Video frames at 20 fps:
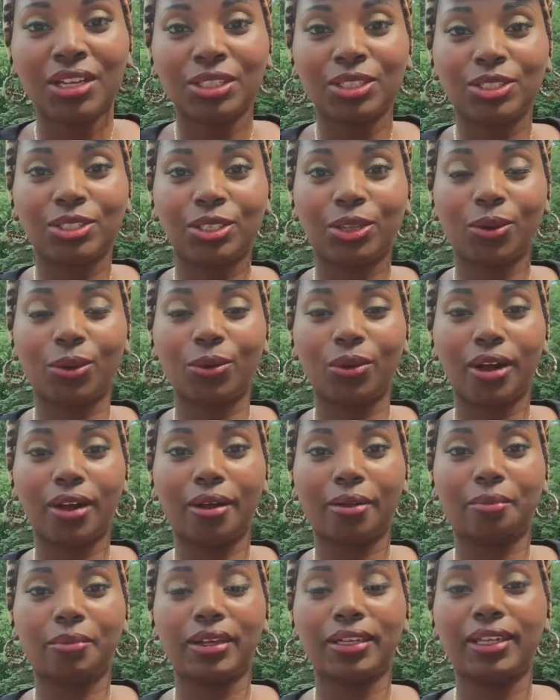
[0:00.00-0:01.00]
So
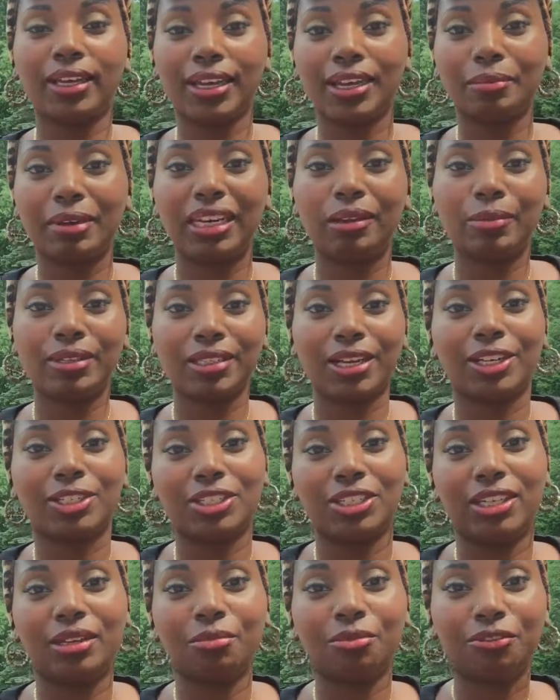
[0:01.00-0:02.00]
again, my name is
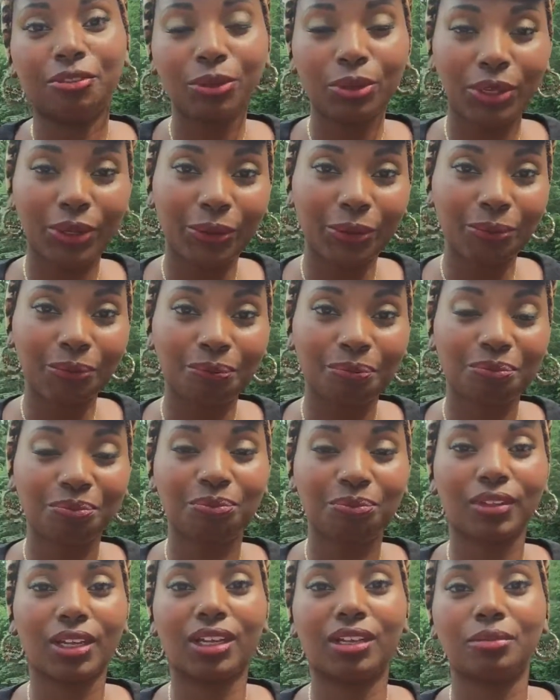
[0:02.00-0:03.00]
Ashani Mfuko.
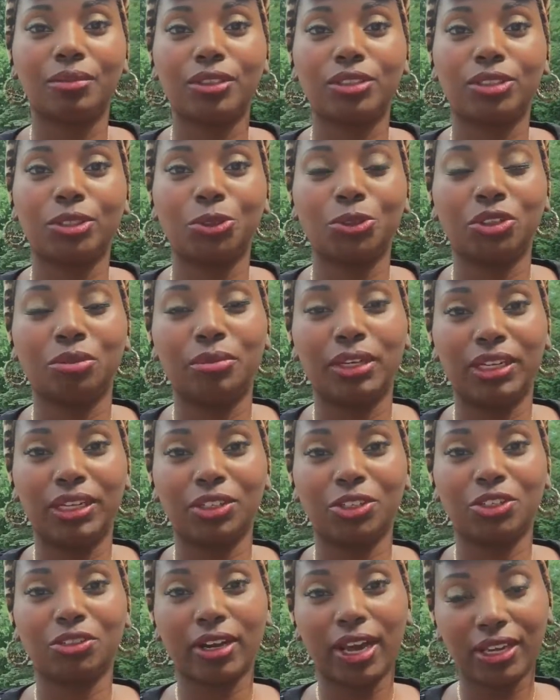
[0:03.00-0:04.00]
I'm a social
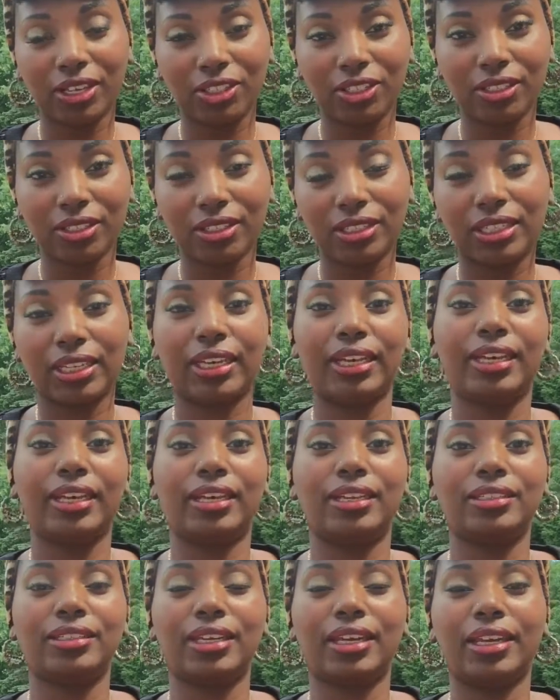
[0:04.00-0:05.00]
media strategist
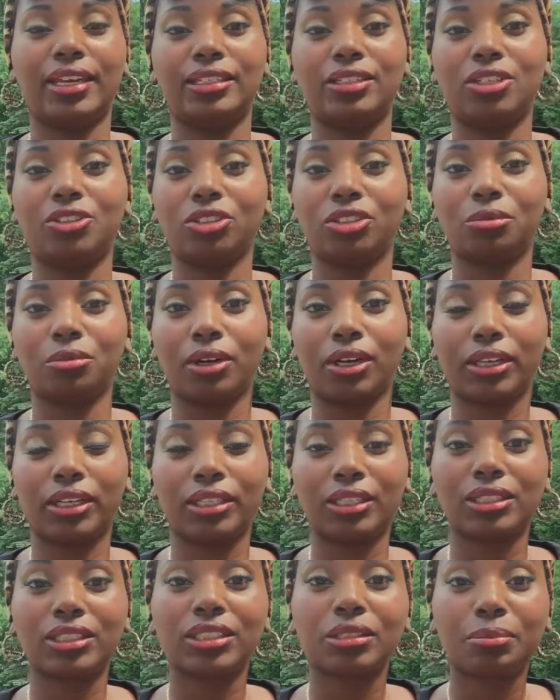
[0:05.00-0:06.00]
and a digital
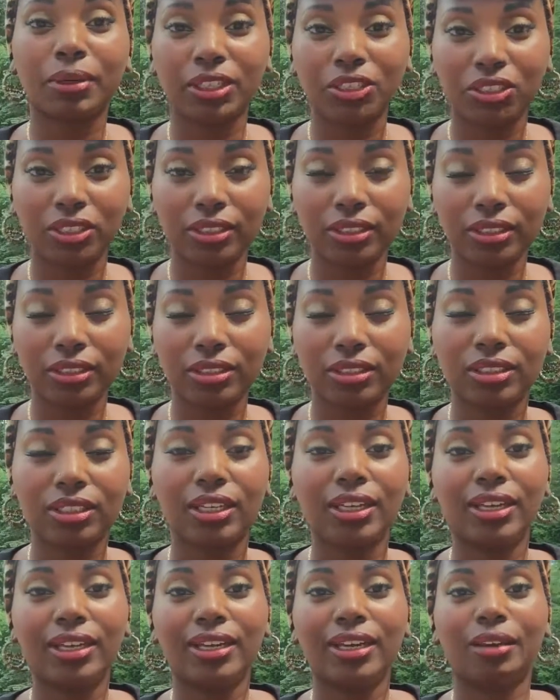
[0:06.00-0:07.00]
marketing
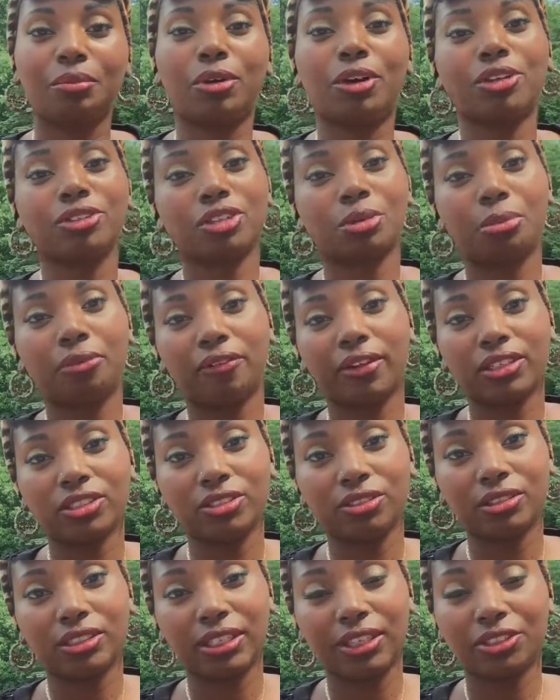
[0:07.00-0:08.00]
specialist. I'm also a
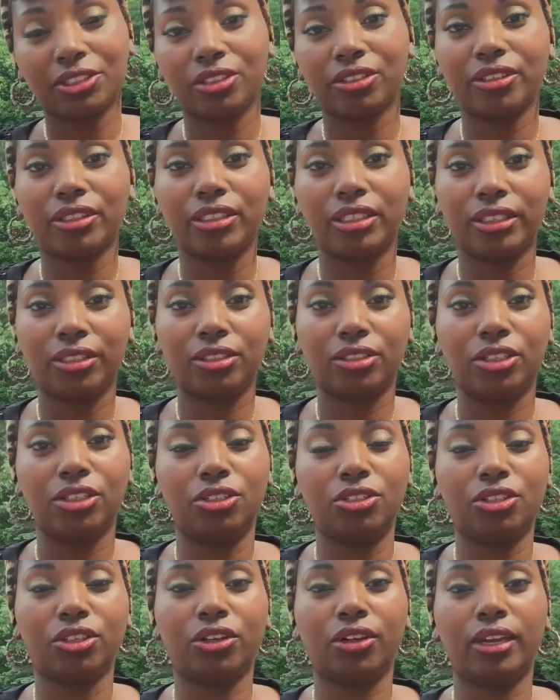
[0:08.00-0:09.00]
professional dancer and dance
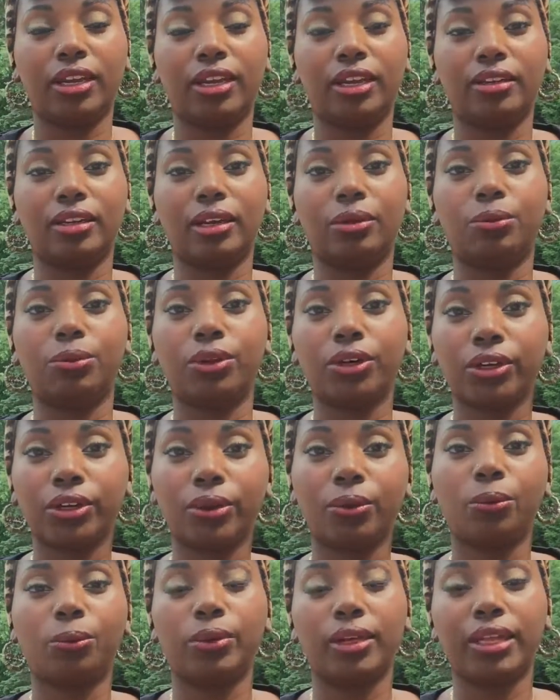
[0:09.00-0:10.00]
teacher, and I
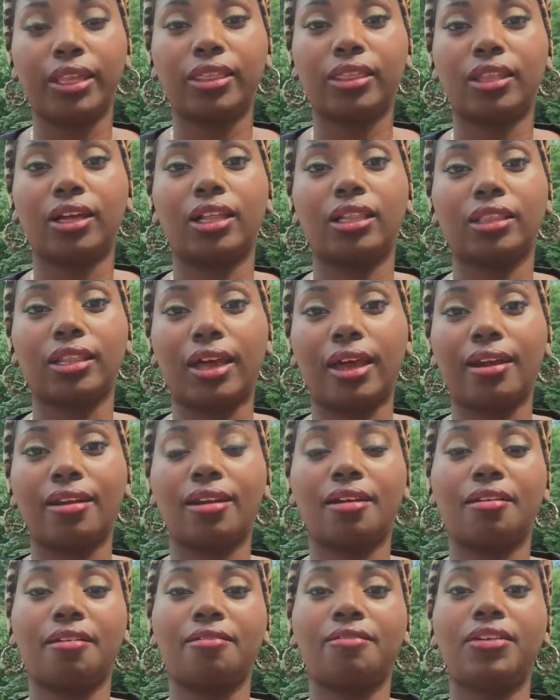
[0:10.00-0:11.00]
work with a lot
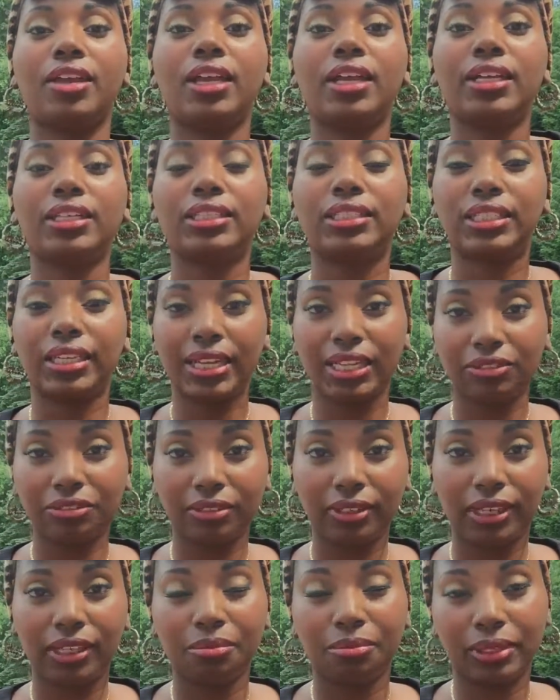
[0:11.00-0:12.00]
of
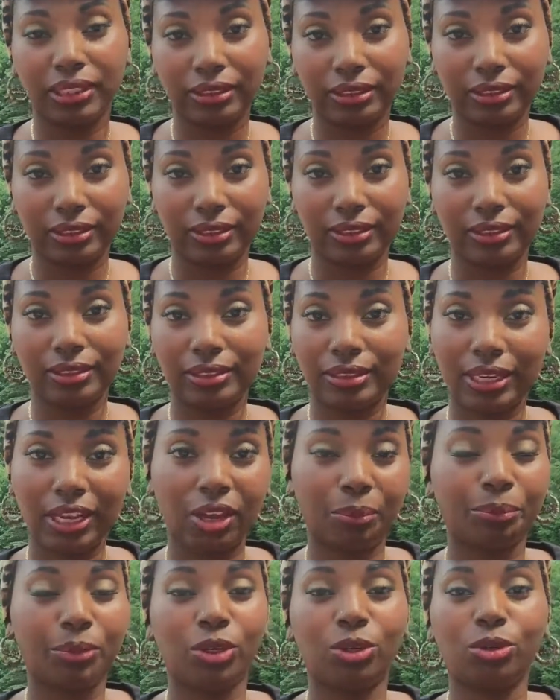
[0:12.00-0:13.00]
dance-related businesses to
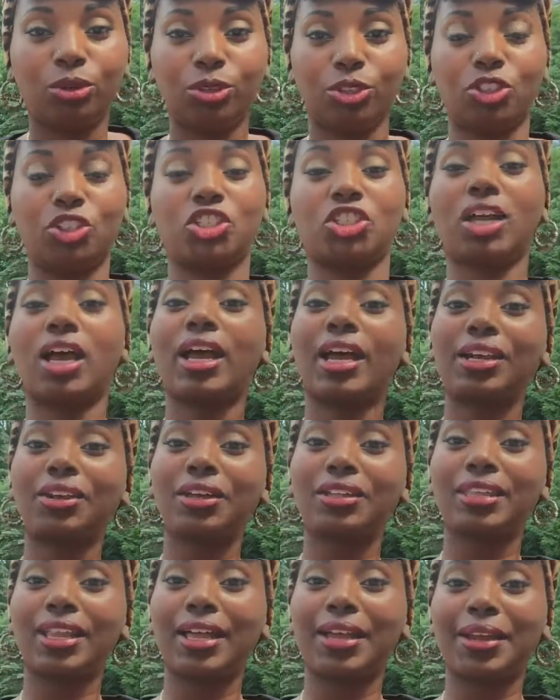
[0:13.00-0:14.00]
help you shine
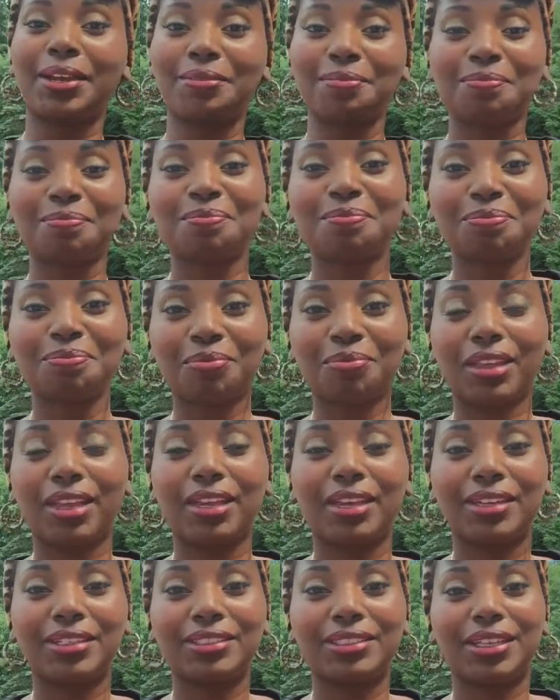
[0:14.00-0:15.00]
online
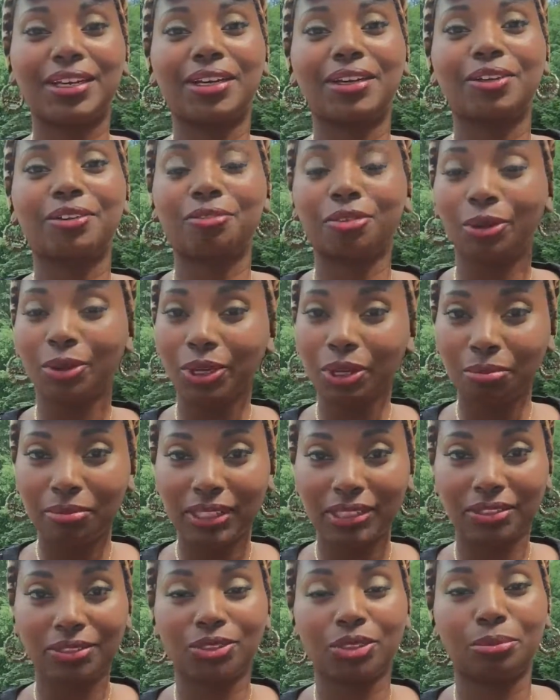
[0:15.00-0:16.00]
and grow your
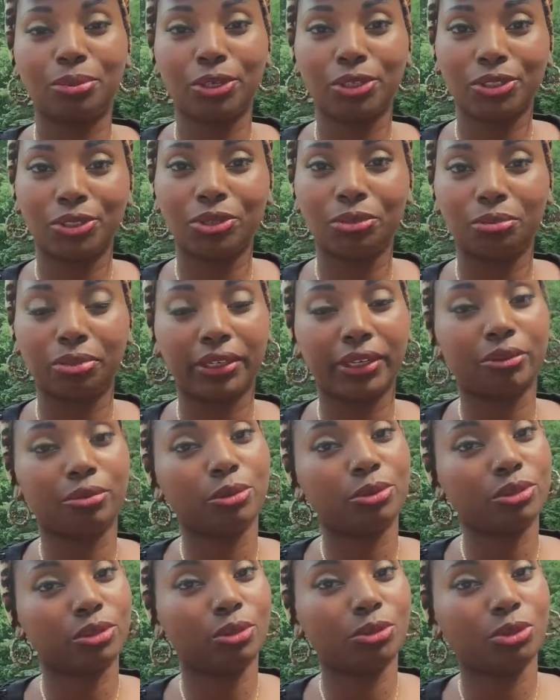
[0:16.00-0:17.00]
business or personal brand
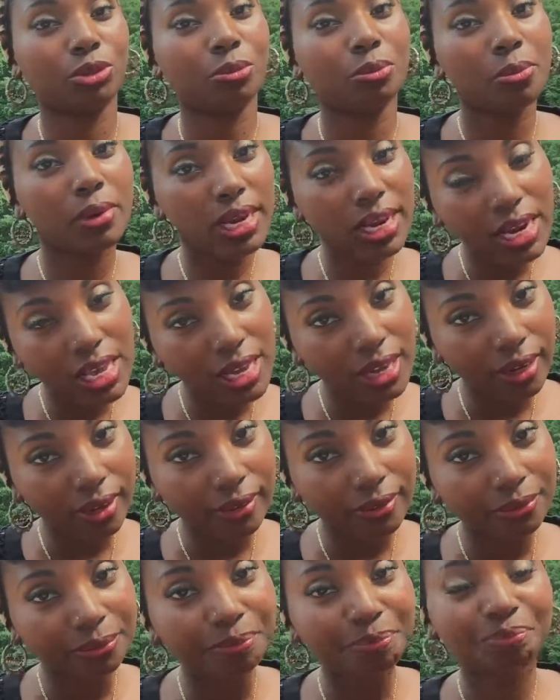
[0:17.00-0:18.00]
through social
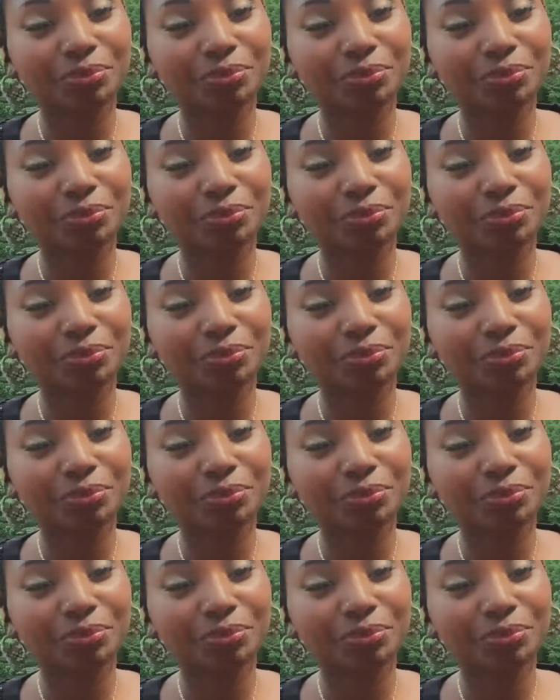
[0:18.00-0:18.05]
media.